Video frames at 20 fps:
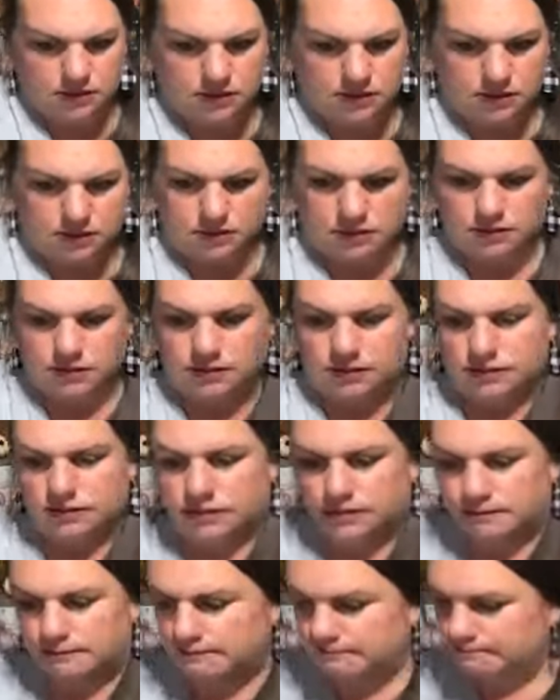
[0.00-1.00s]

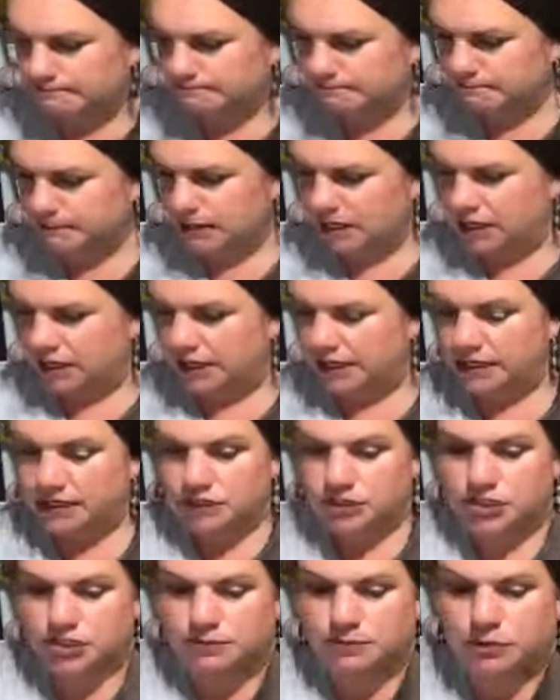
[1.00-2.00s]
All right,
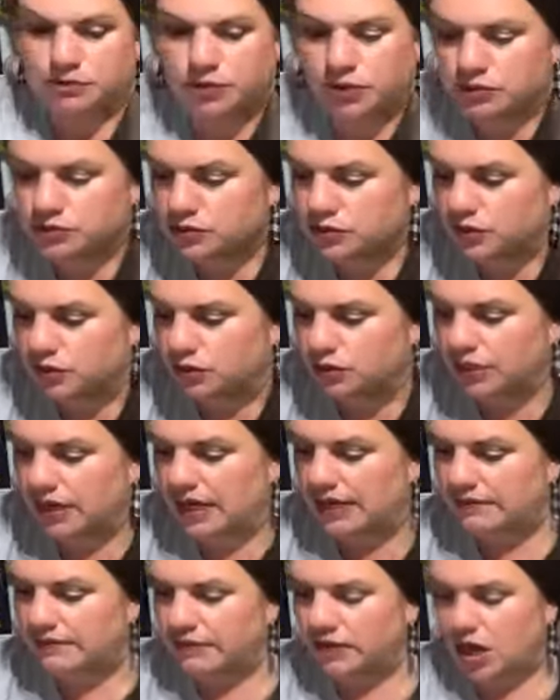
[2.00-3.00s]
Shimmer Rose Gold
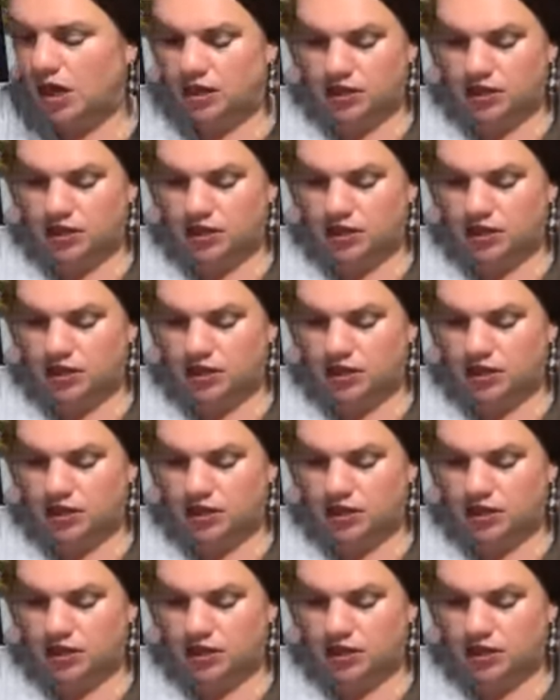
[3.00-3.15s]
I have